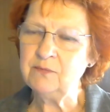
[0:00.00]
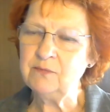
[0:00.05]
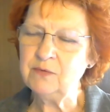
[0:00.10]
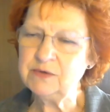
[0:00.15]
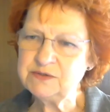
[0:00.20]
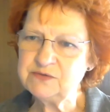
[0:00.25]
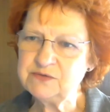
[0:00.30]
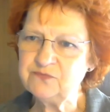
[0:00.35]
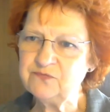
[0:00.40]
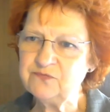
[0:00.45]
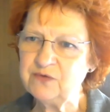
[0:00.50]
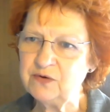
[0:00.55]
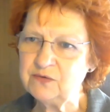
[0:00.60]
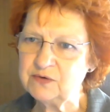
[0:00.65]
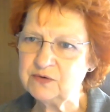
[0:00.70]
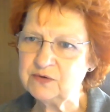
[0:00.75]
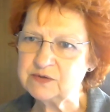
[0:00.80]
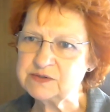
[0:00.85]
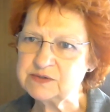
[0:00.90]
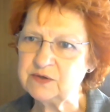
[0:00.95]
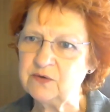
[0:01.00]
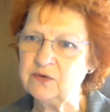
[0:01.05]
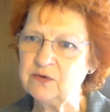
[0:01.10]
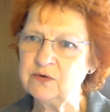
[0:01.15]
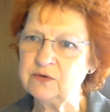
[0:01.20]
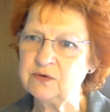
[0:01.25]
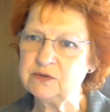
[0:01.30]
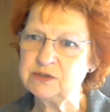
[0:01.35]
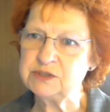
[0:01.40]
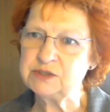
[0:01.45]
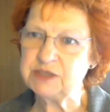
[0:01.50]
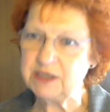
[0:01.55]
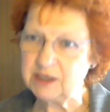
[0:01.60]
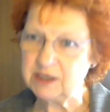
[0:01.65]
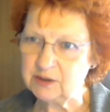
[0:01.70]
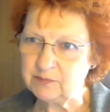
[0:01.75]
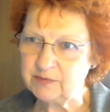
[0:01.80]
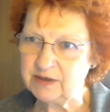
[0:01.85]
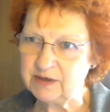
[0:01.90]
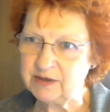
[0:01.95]
want to focus on
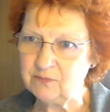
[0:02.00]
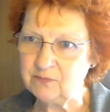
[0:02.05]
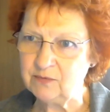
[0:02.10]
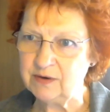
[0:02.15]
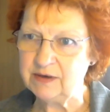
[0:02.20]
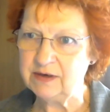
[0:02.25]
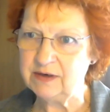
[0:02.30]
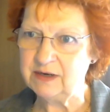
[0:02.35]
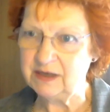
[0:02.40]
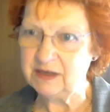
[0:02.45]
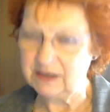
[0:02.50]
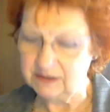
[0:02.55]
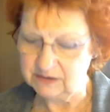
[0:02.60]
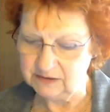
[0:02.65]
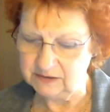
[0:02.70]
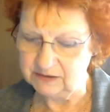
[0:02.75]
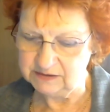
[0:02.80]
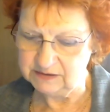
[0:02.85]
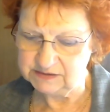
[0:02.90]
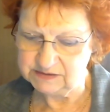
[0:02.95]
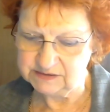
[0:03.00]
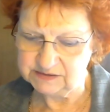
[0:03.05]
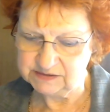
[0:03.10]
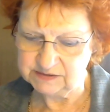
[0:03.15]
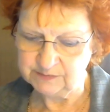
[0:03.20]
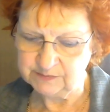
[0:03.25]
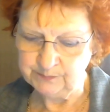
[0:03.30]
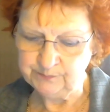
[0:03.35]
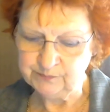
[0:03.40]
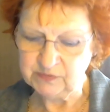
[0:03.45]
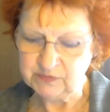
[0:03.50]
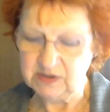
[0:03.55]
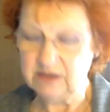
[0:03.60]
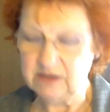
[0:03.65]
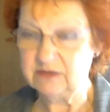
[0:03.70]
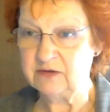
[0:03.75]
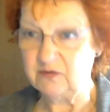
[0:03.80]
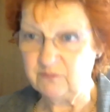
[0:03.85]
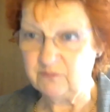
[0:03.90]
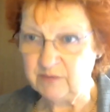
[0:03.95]
GLP-1 agonists.
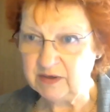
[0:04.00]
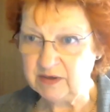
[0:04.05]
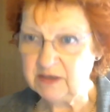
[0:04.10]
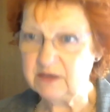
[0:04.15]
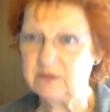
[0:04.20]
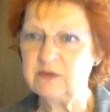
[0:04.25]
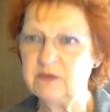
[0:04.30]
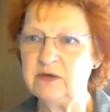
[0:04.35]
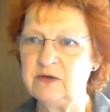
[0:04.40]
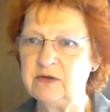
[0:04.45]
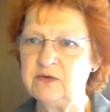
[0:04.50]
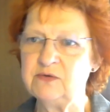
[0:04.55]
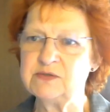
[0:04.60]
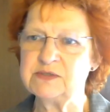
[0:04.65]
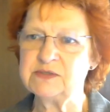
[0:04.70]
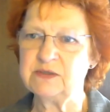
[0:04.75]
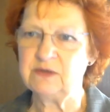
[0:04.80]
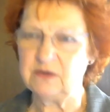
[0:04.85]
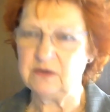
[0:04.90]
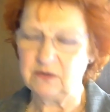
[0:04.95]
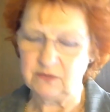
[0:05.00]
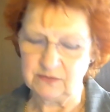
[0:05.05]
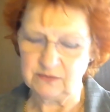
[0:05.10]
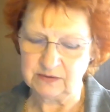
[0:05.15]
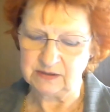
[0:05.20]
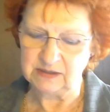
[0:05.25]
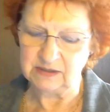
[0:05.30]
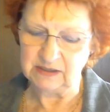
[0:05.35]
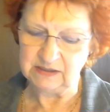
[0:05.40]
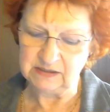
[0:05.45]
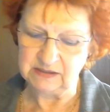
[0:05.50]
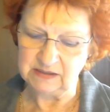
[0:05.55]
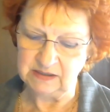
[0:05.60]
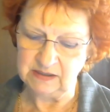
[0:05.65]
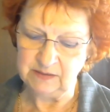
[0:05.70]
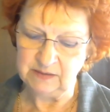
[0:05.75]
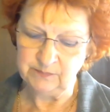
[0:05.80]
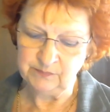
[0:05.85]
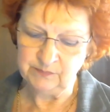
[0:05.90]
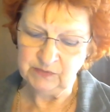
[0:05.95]
They've been in the news a lot
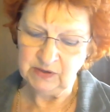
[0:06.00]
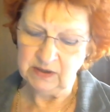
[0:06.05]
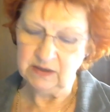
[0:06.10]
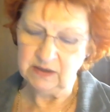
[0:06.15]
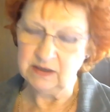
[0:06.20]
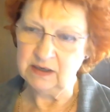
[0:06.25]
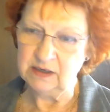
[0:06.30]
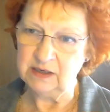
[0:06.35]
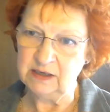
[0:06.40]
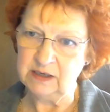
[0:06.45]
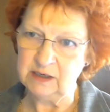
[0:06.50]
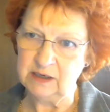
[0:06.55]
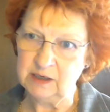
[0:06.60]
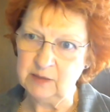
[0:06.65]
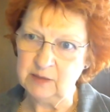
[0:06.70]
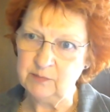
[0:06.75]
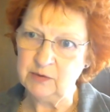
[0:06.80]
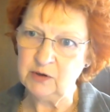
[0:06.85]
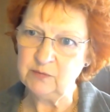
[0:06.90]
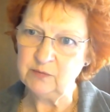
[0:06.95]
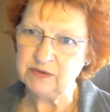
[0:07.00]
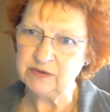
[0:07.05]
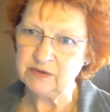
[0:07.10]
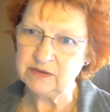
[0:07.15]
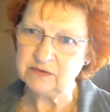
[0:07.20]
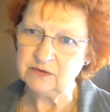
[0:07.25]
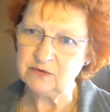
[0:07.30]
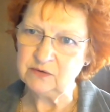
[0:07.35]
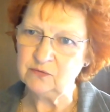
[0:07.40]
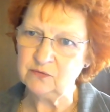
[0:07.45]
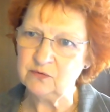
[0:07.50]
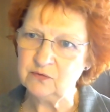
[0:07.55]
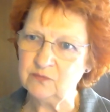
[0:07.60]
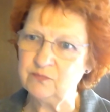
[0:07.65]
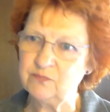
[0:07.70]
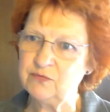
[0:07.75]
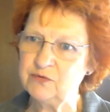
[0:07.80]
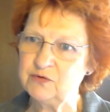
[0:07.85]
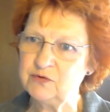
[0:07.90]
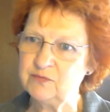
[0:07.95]
lately, and I'm hoping that you can
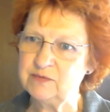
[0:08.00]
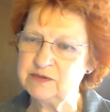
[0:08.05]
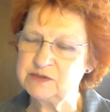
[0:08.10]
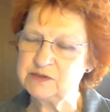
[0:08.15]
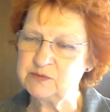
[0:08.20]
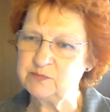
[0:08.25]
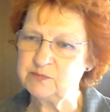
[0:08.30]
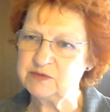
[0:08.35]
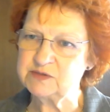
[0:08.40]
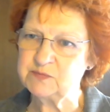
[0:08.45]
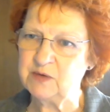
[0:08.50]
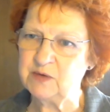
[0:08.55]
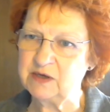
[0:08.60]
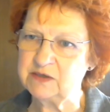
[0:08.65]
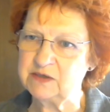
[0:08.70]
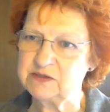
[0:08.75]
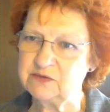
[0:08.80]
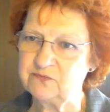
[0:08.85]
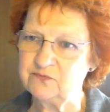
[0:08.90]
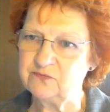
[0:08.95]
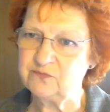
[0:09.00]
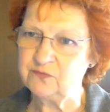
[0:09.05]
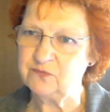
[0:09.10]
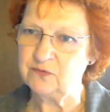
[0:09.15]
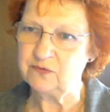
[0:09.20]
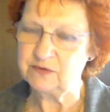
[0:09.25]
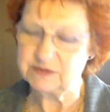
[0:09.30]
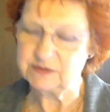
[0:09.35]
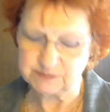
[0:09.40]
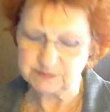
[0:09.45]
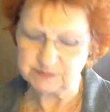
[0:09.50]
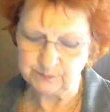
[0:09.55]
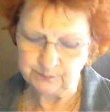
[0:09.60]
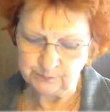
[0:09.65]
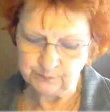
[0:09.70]
put them into perspective for us.